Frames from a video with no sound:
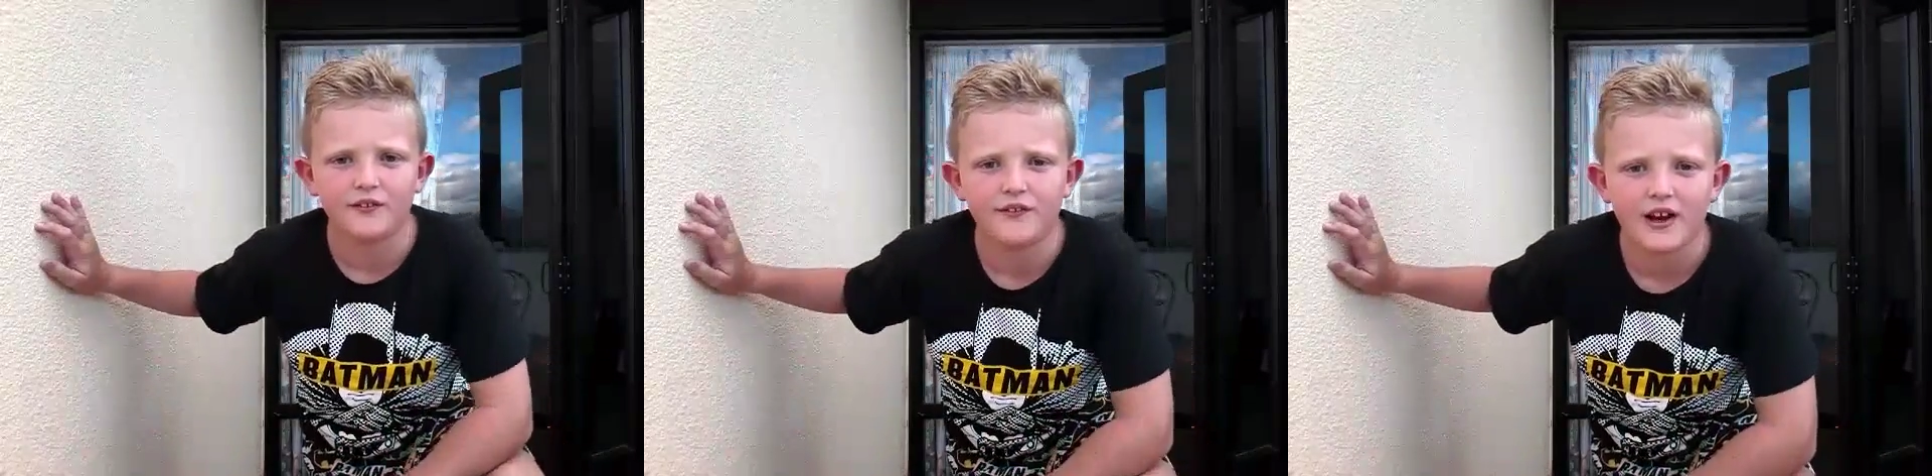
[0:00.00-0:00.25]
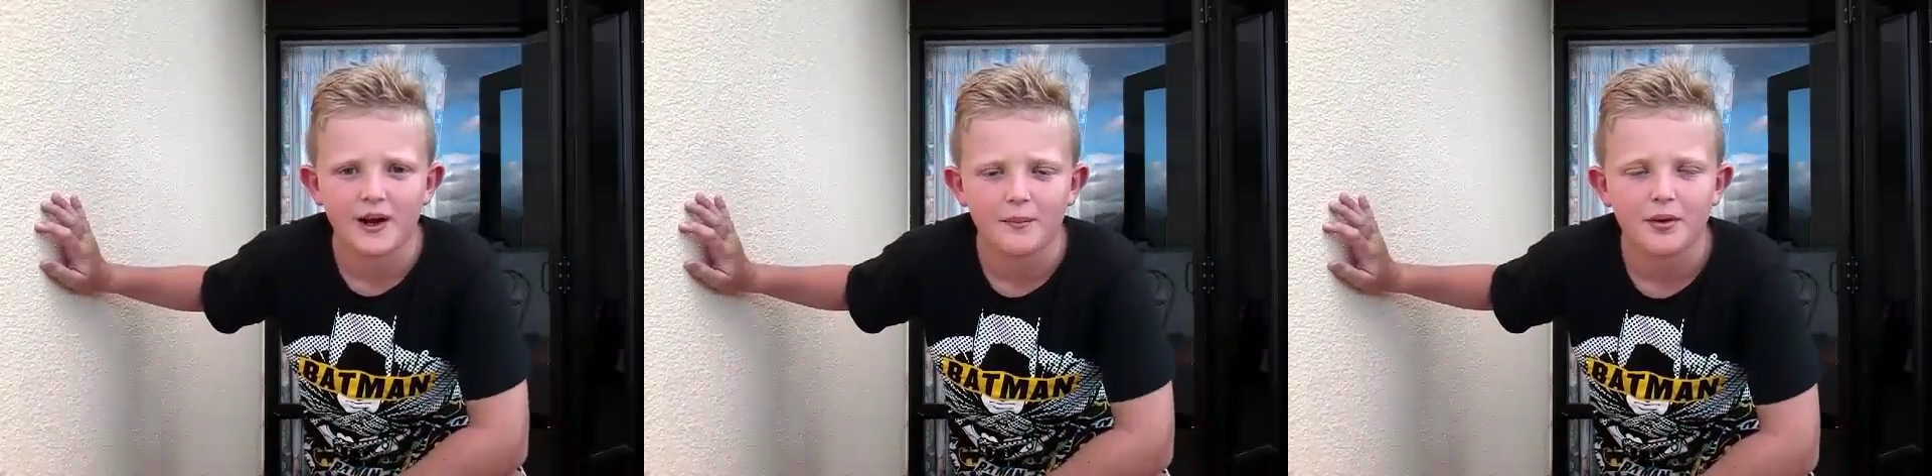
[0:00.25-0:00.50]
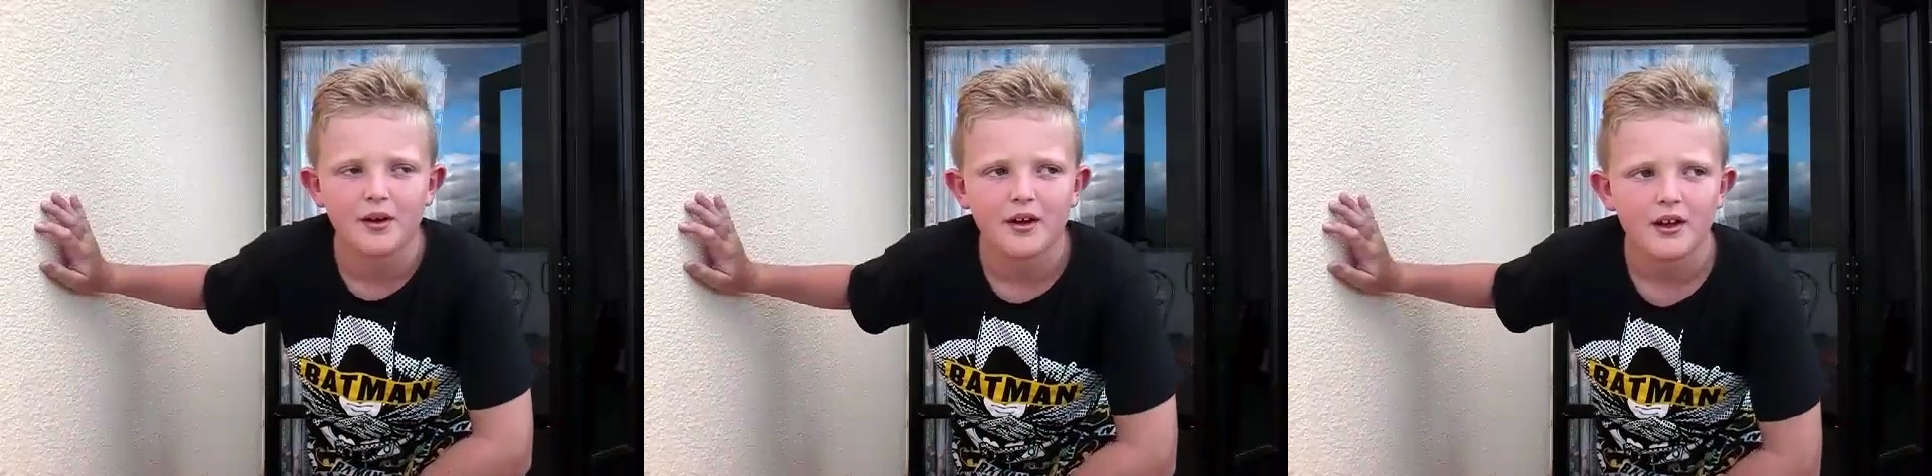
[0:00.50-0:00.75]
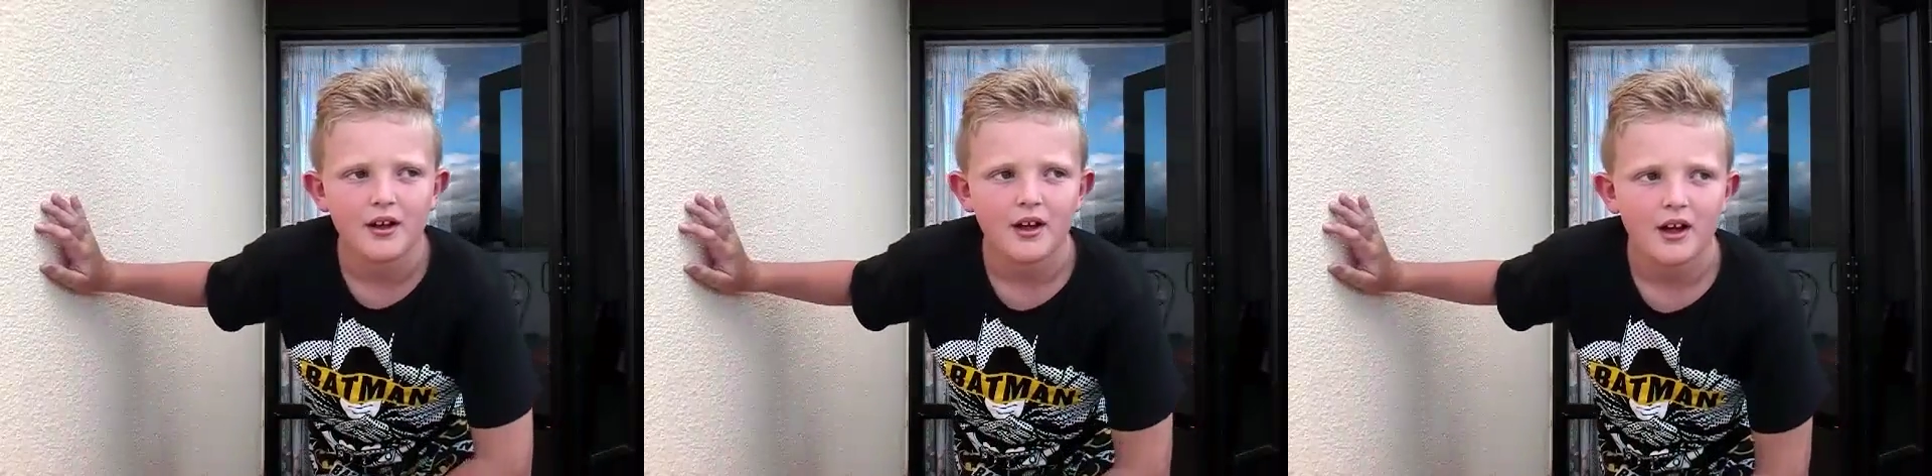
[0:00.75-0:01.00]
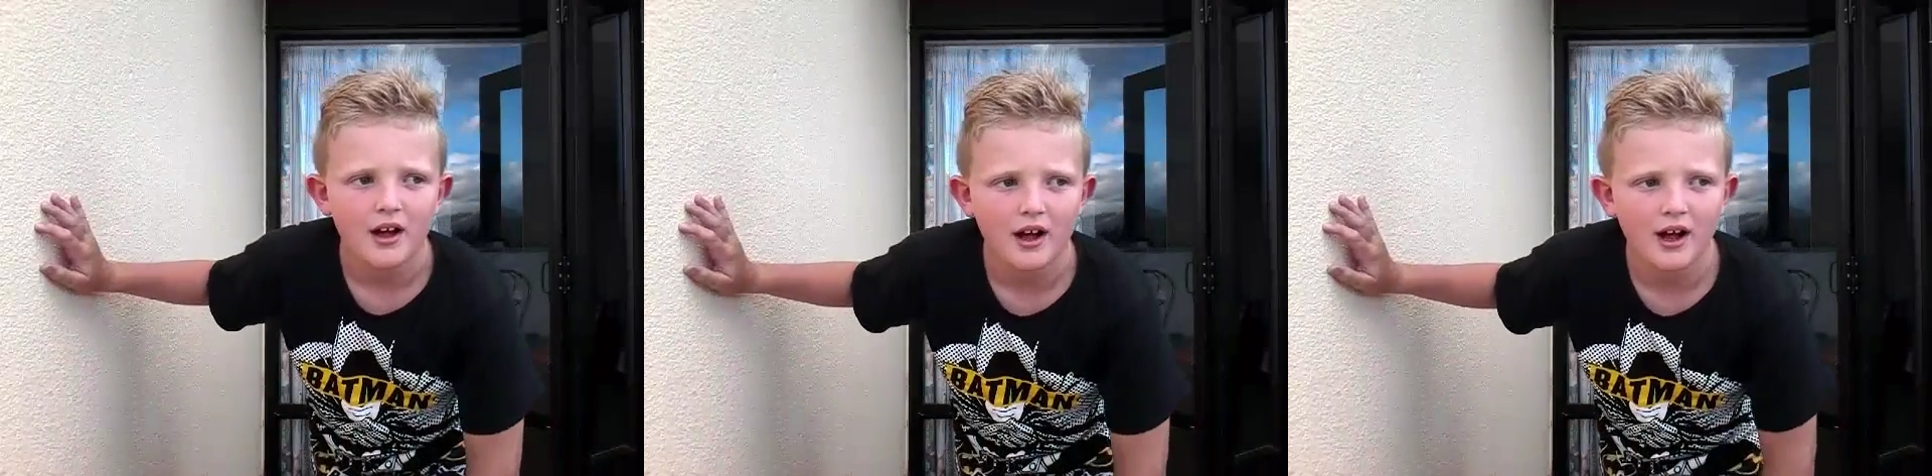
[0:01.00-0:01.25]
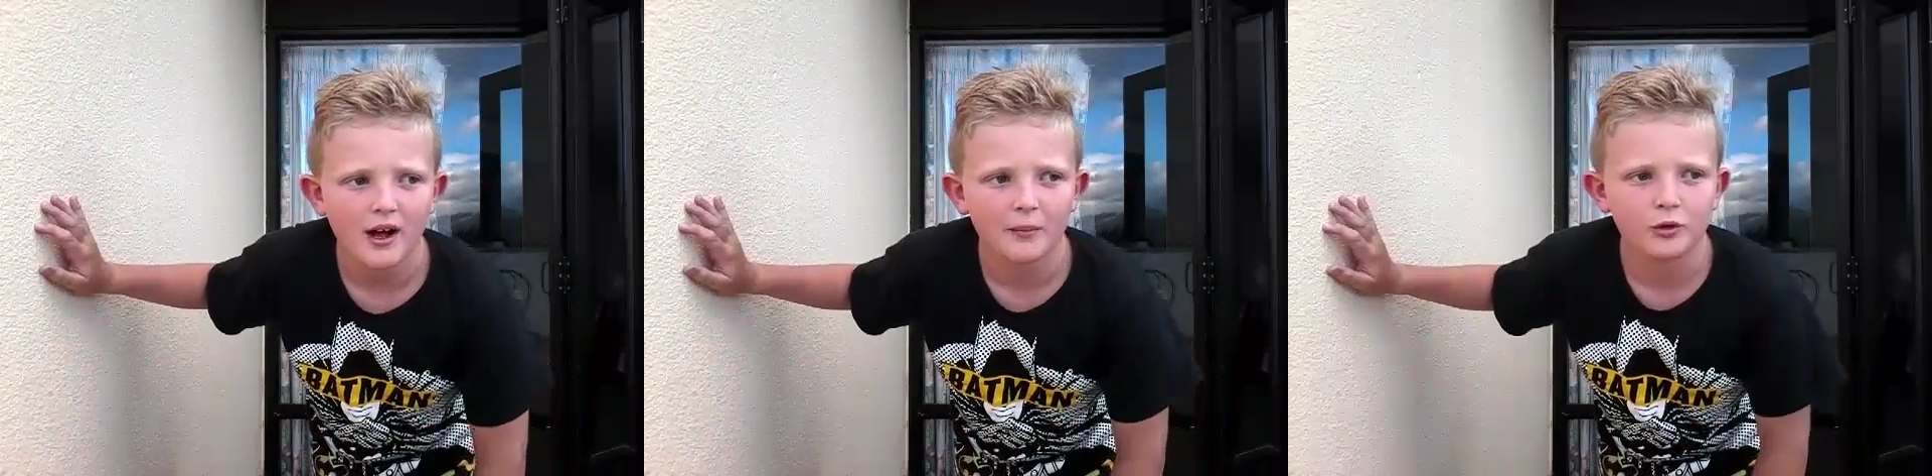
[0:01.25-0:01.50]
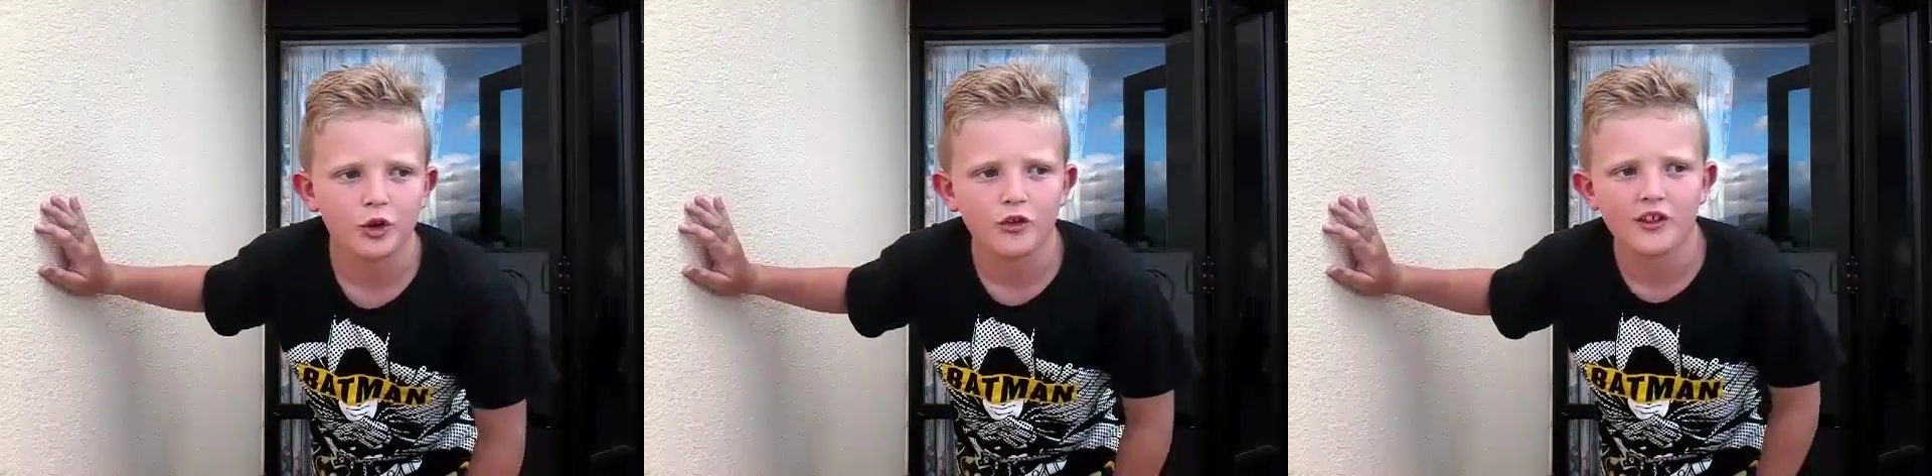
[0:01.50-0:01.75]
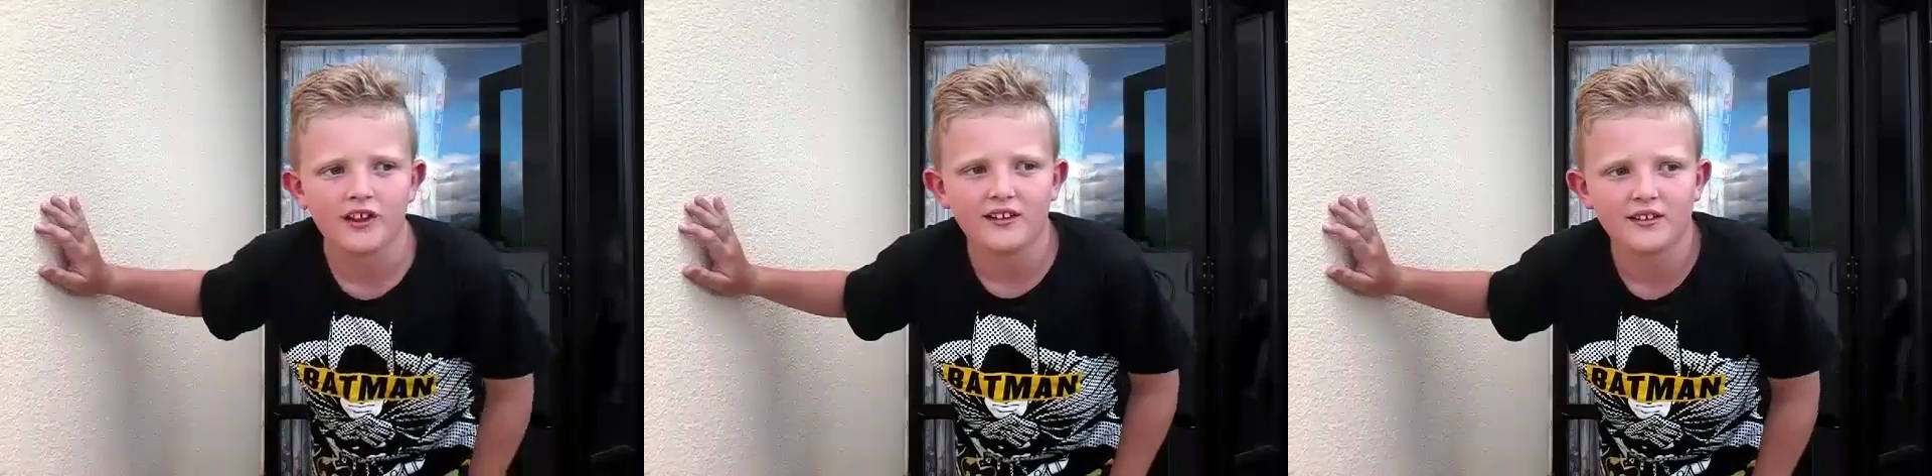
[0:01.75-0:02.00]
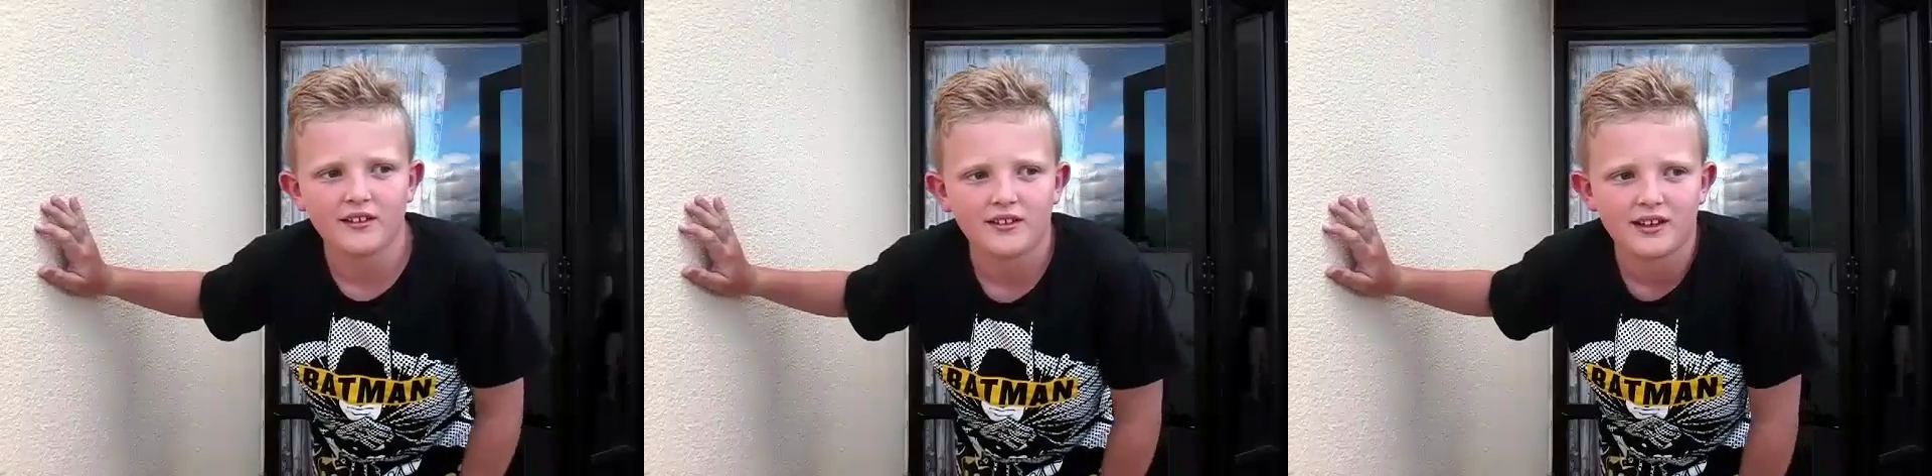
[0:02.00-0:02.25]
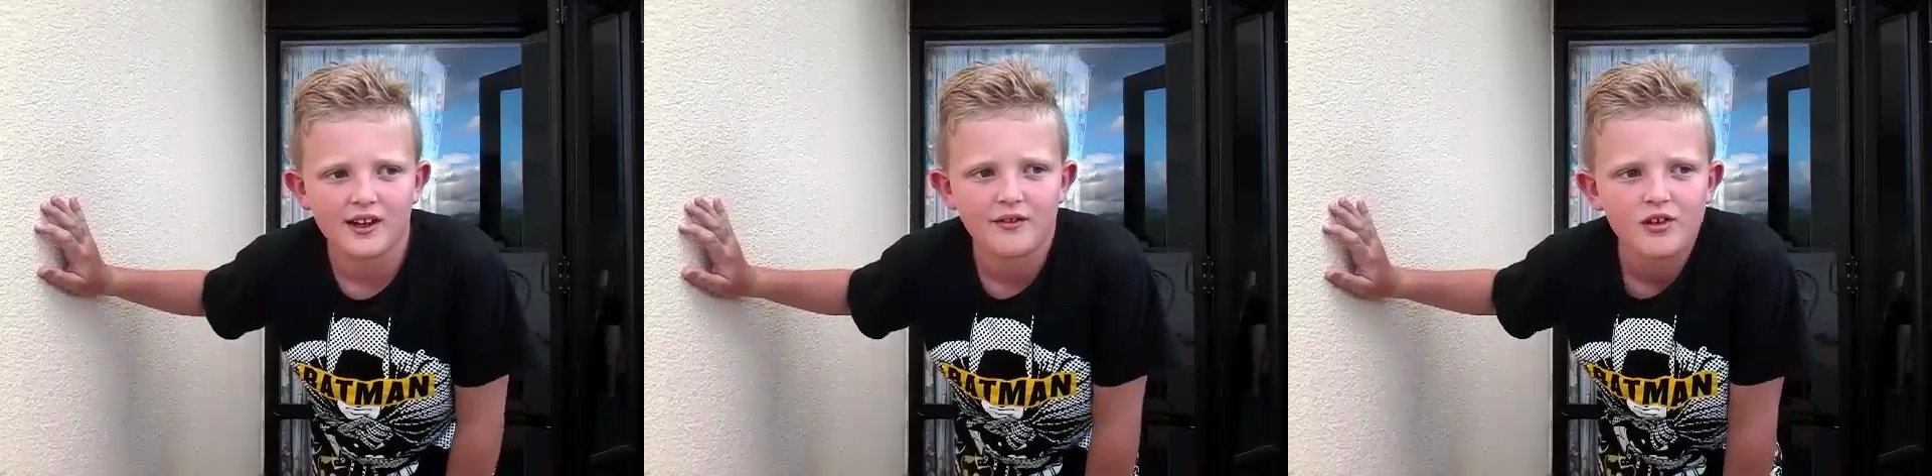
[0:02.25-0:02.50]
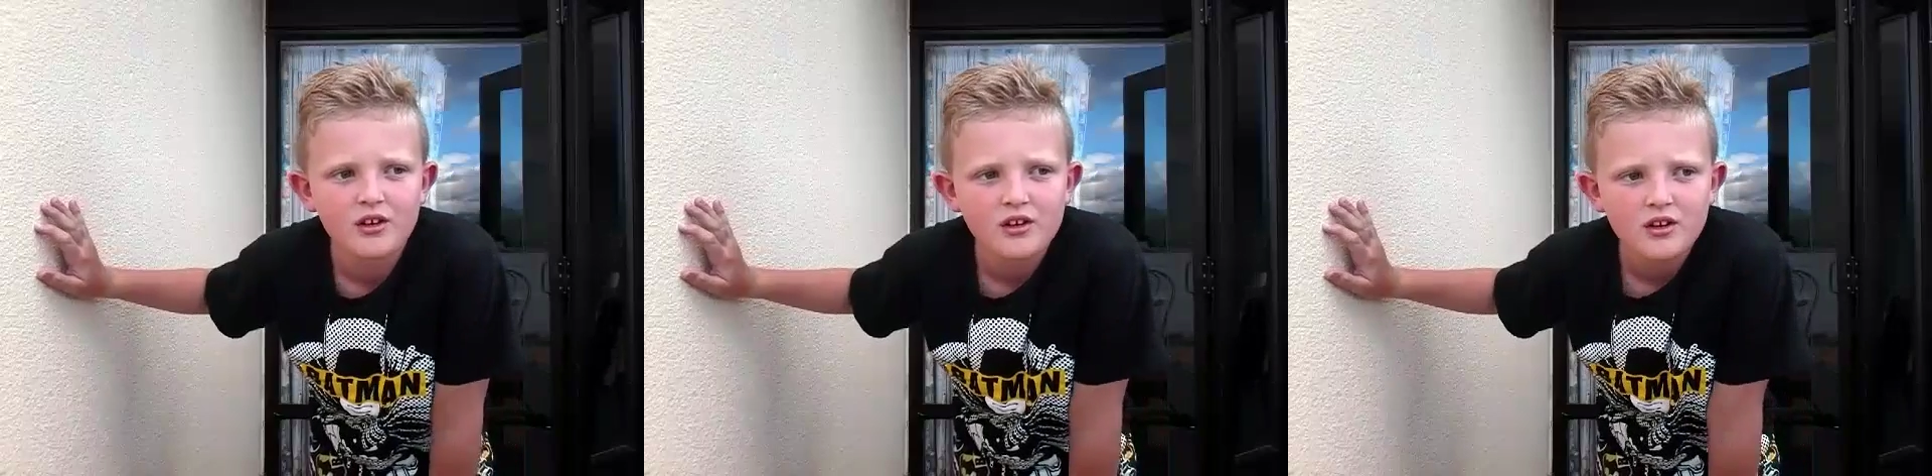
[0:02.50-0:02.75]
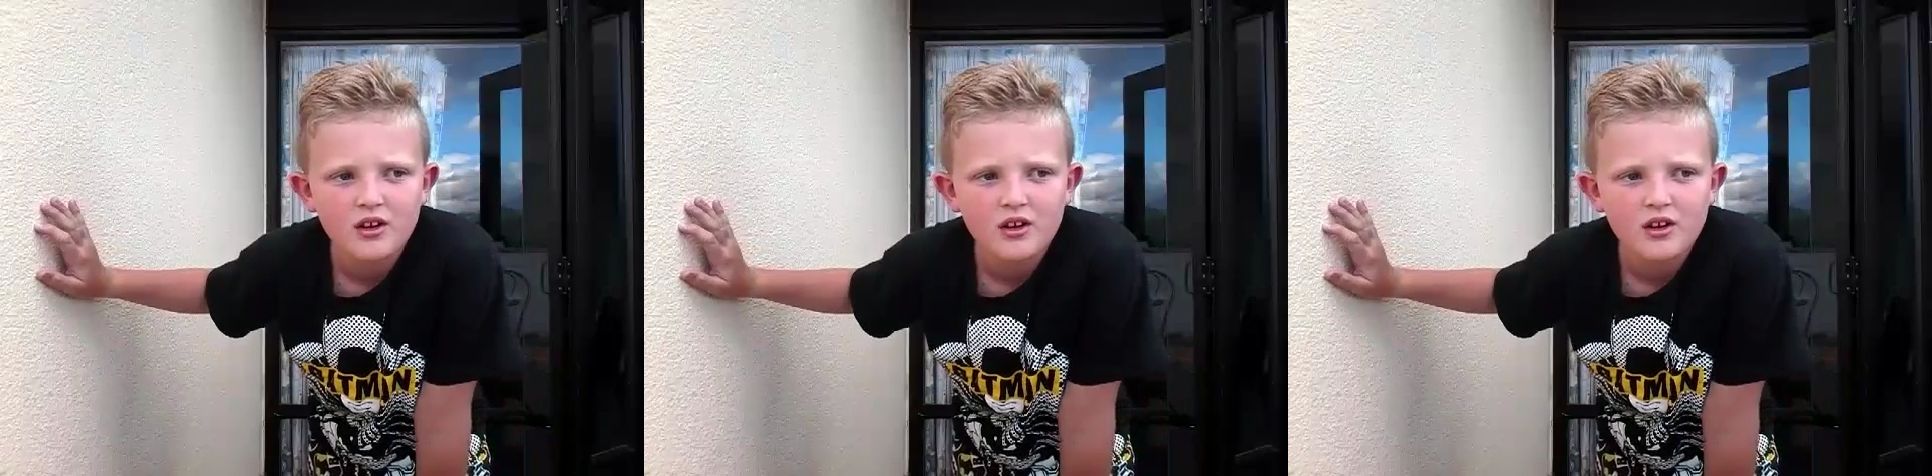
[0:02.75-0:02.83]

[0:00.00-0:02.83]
February 2007.